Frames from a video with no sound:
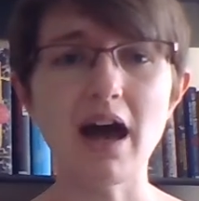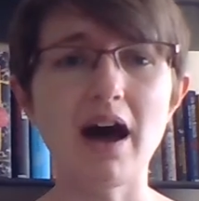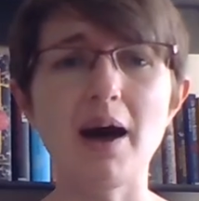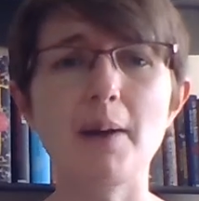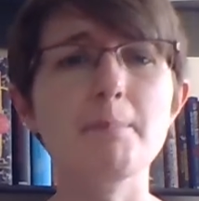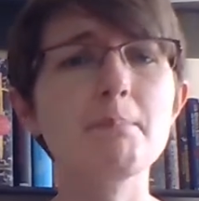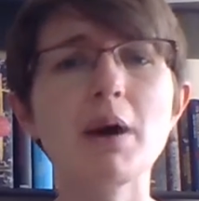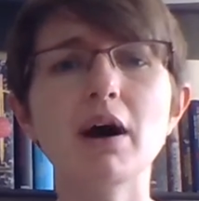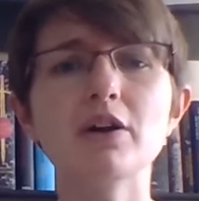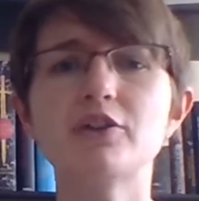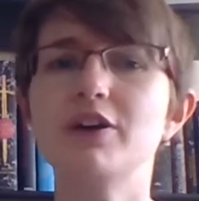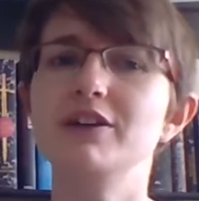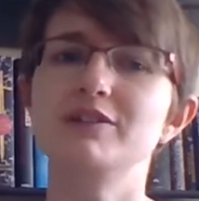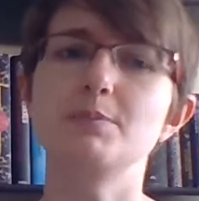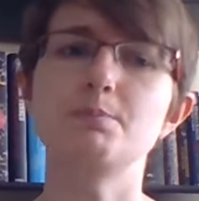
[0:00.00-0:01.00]
And
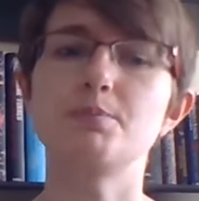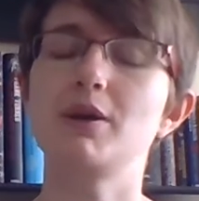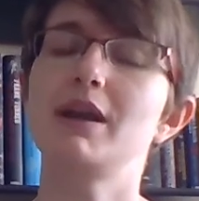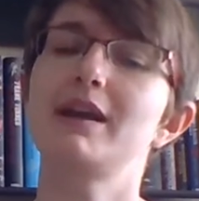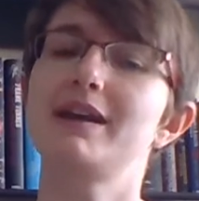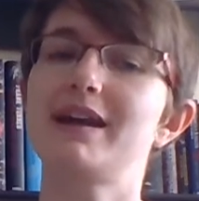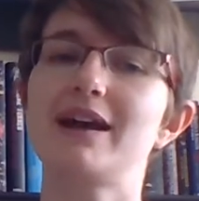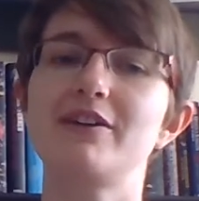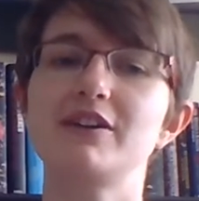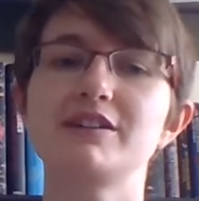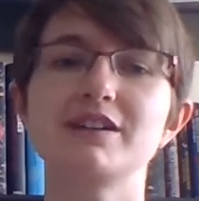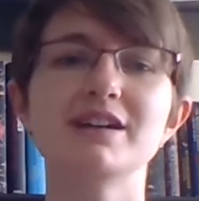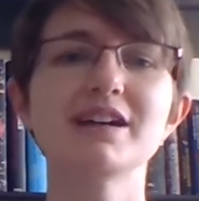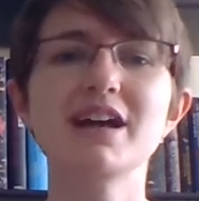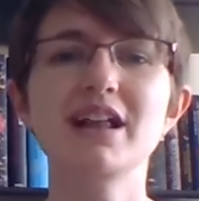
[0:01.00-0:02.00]
Margaret is a brilliant
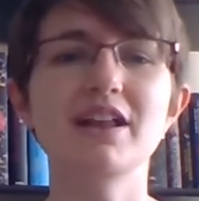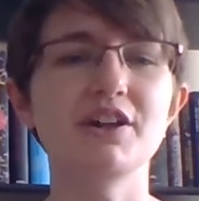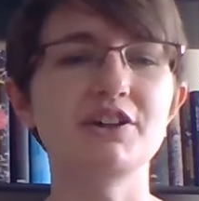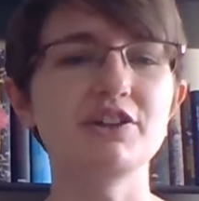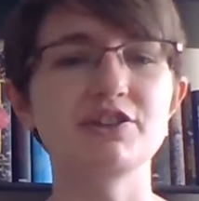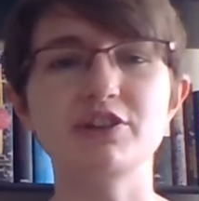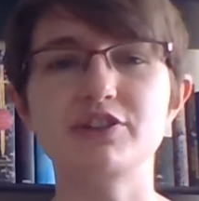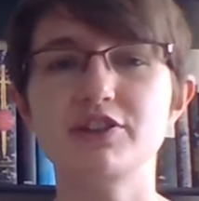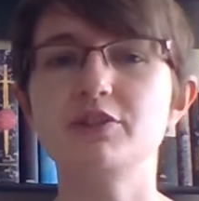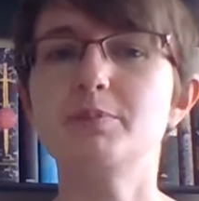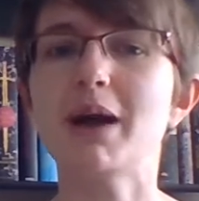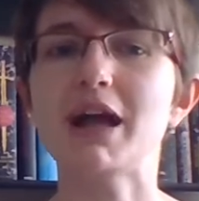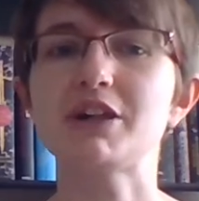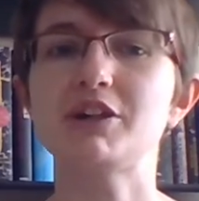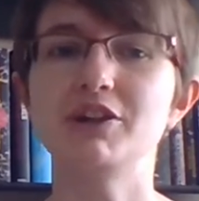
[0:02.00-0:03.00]
character. She's just this
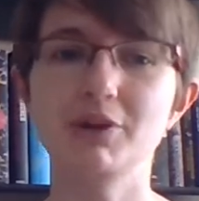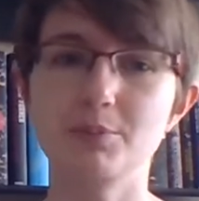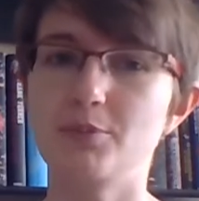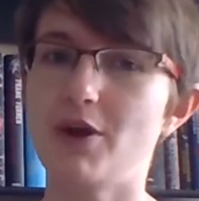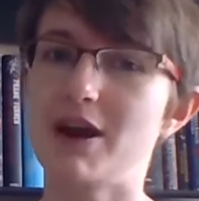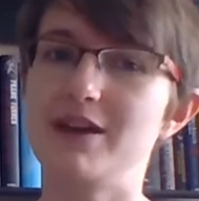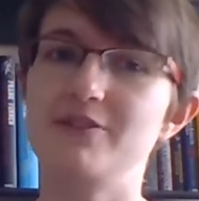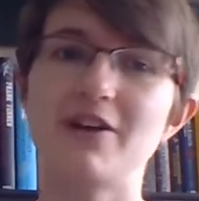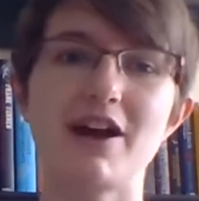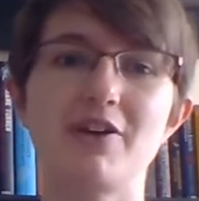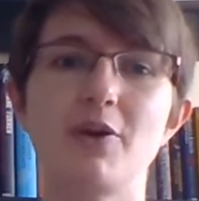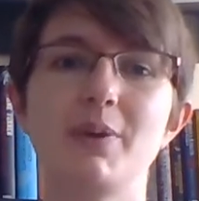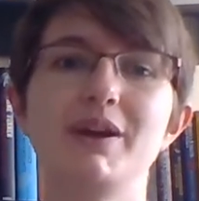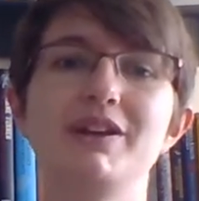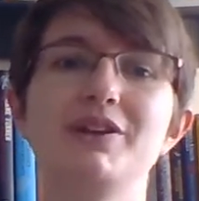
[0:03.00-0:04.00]
passionate, brave
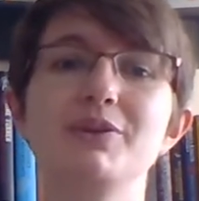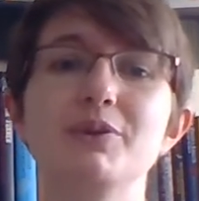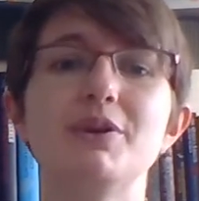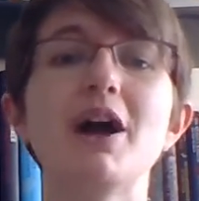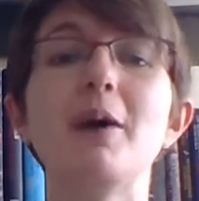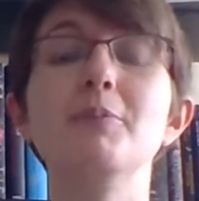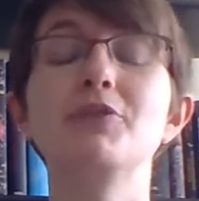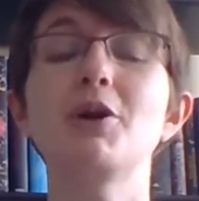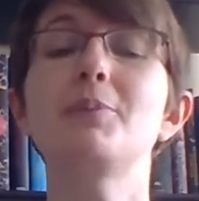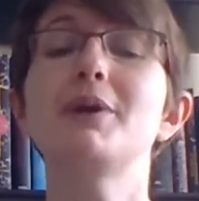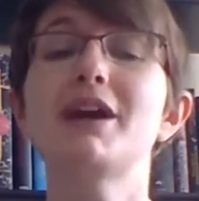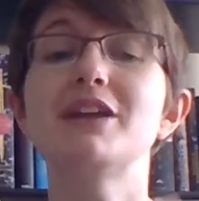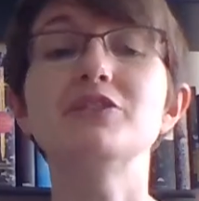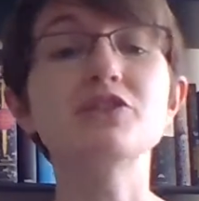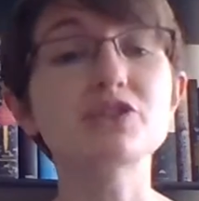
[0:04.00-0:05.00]
heroine who comes up
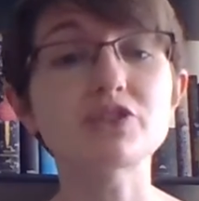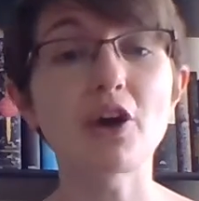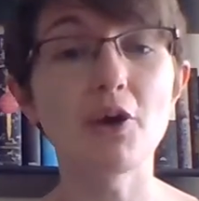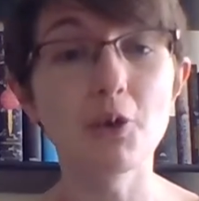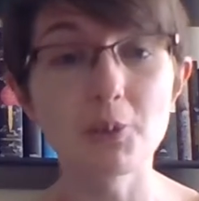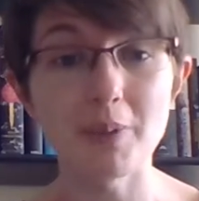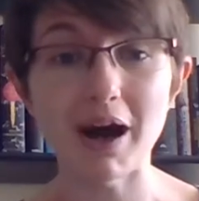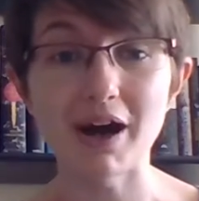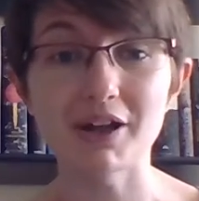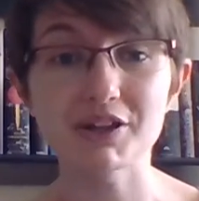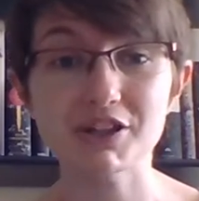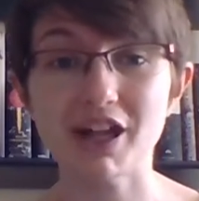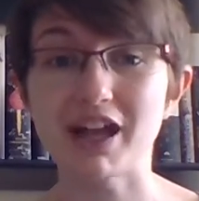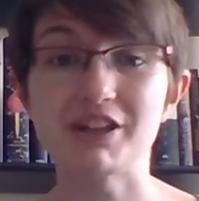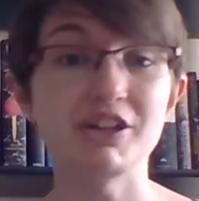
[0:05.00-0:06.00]
against so
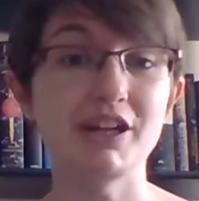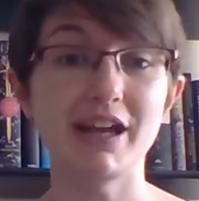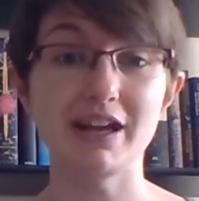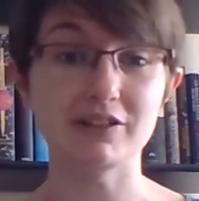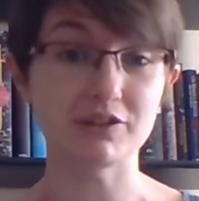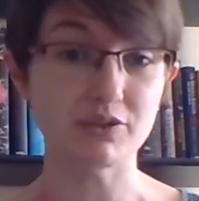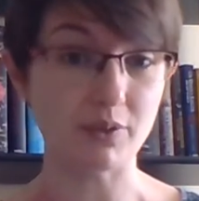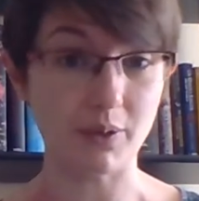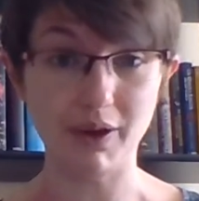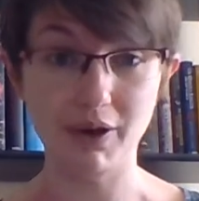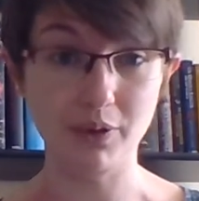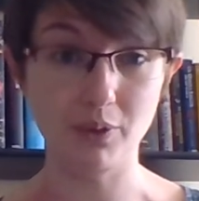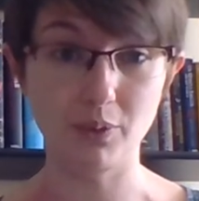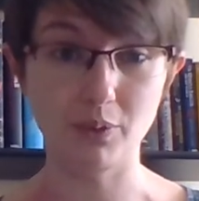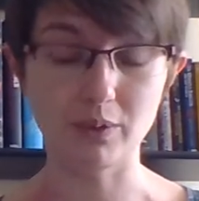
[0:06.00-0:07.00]
much and she gets through it
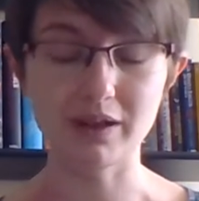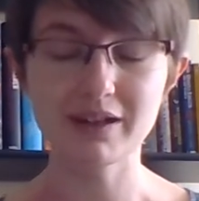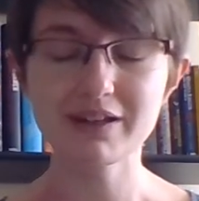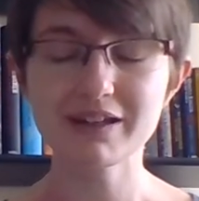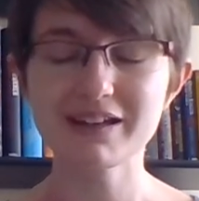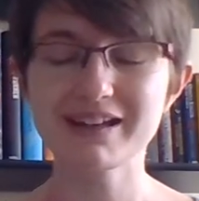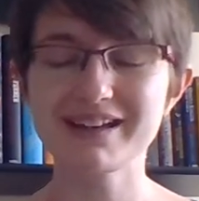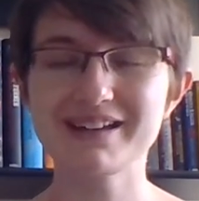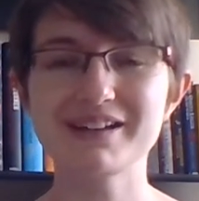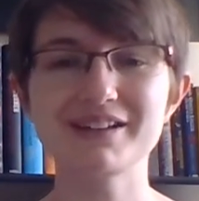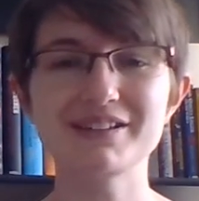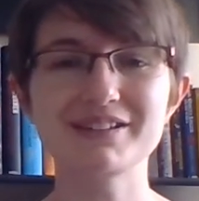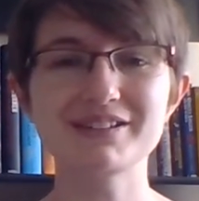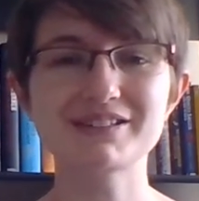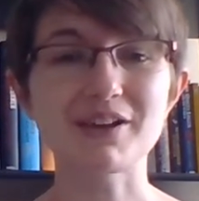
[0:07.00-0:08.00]
all.
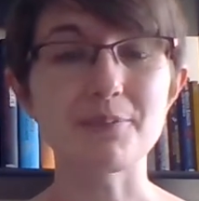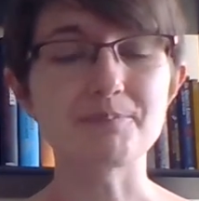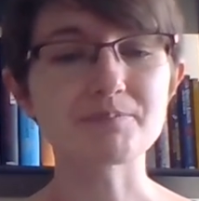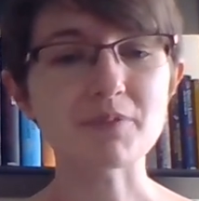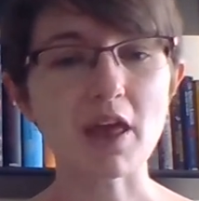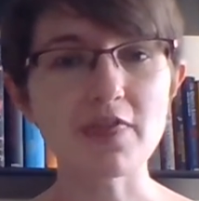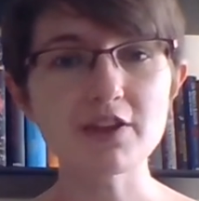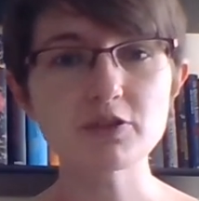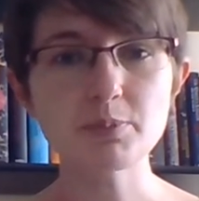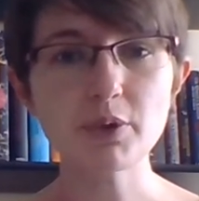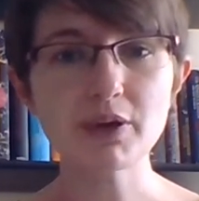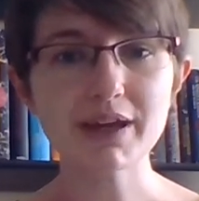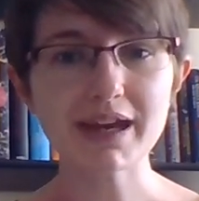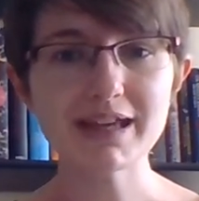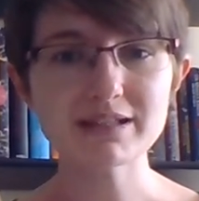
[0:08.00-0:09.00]
So this
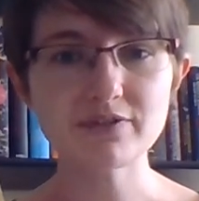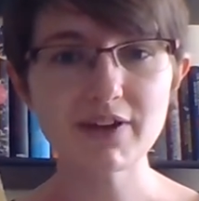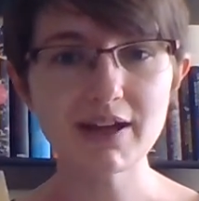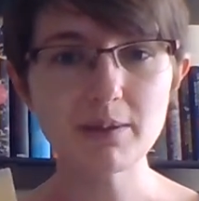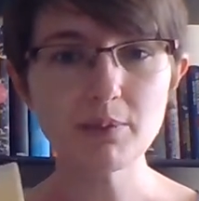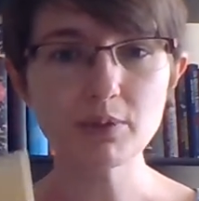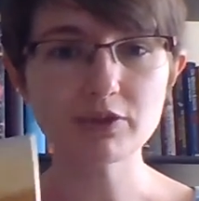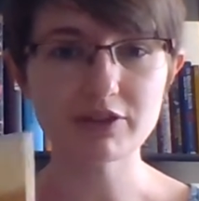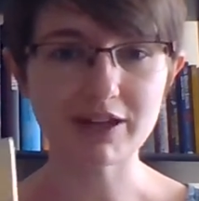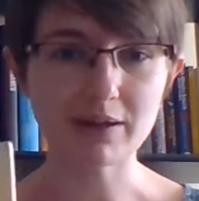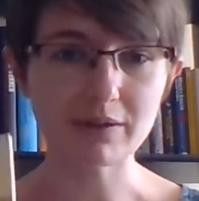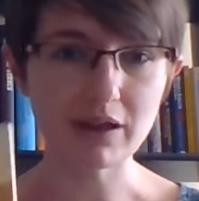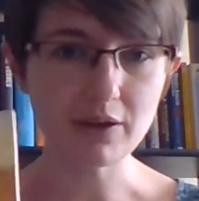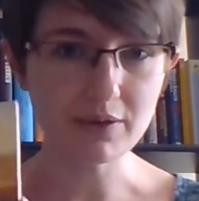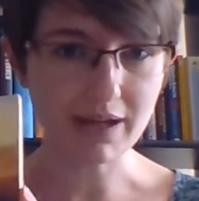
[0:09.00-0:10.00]
book is available to
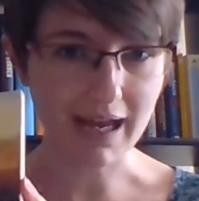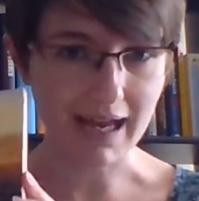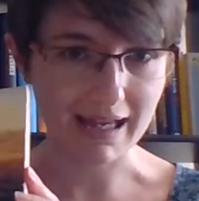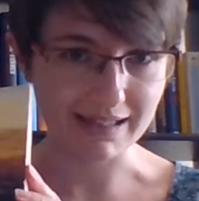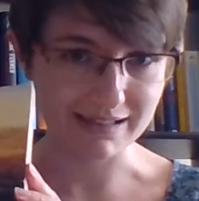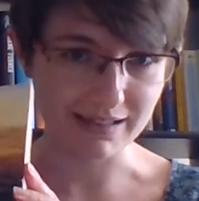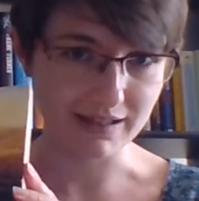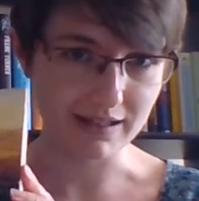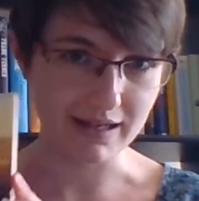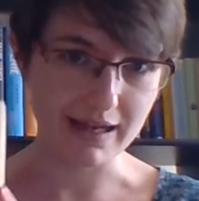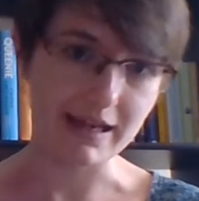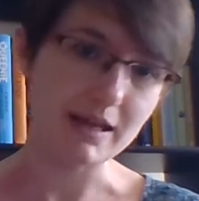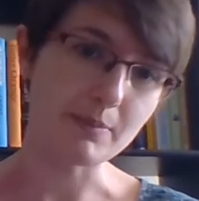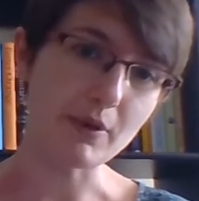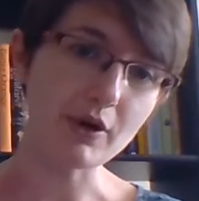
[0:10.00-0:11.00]
download as an
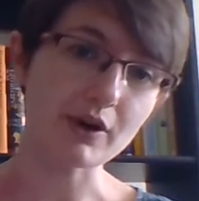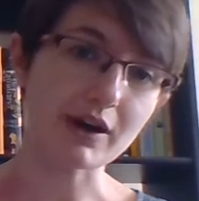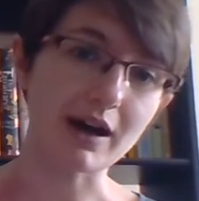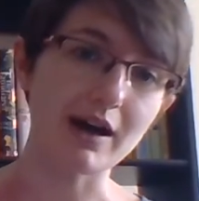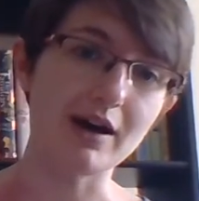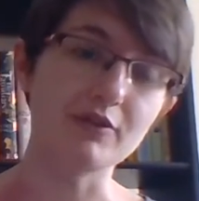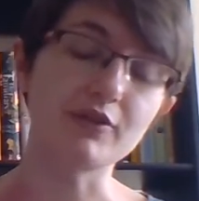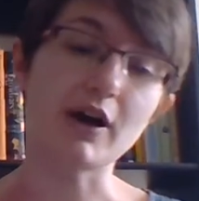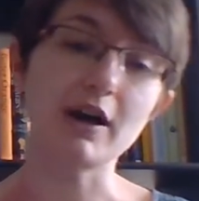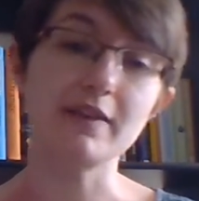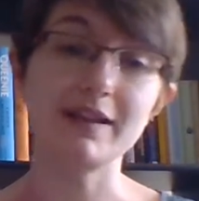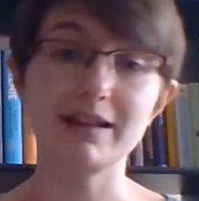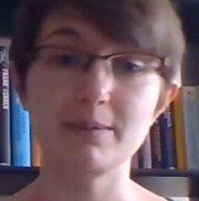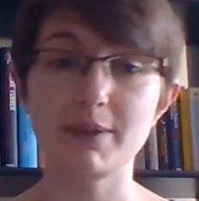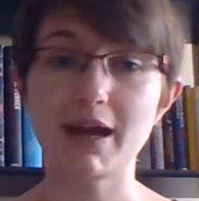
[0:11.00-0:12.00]
ebook via
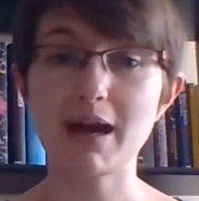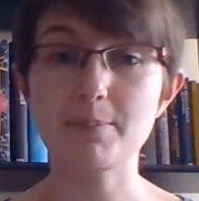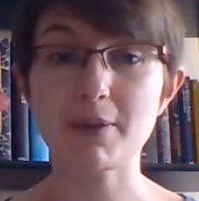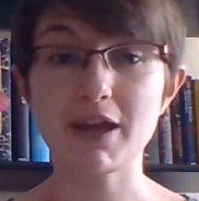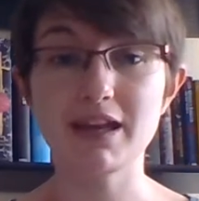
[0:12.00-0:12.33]
the Libby app.